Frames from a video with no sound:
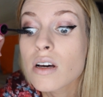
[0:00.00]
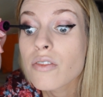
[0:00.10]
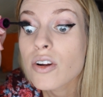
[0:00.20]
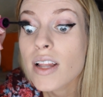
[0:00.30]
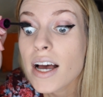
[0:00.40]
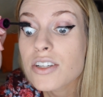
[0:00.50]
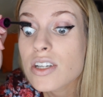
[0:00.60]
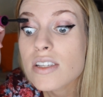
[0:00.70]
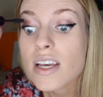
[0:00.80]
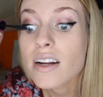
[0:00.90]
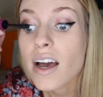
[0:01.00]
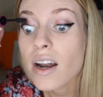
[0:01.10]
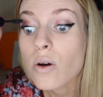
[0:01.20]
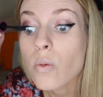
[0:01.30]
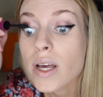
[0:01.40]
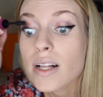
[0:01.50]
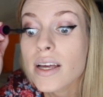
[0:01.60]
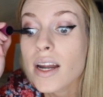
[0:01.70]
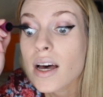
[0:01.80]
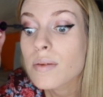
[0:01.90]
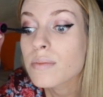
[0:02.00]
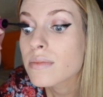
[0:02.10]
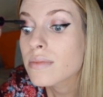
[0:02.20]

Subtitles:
of your lashes and kind of wiggle it up